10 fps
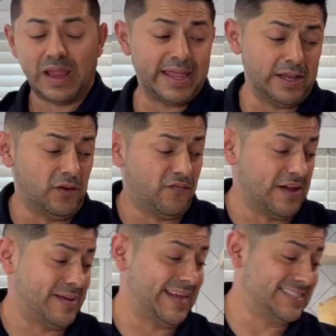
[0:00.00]
Cannot
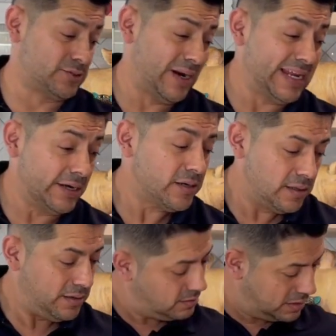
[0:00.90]
find my strainer,
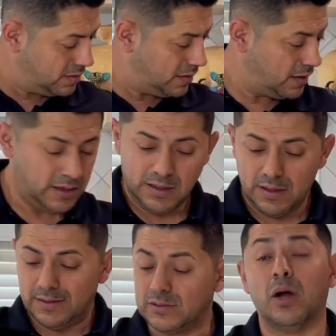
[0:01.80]

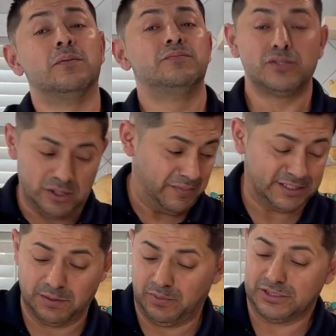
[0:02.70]
so it's going to be a
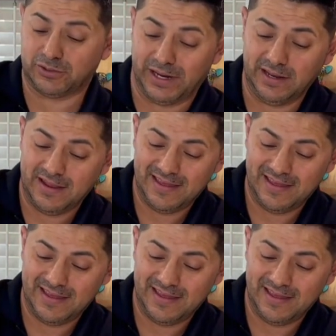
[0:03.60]
simple strain.